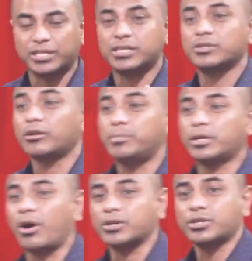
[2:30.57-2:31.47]
It's not
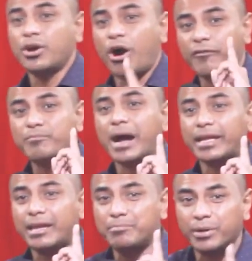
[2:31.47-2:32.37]
because of my
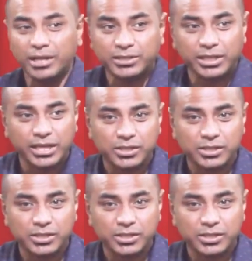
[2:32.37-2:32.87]
ability.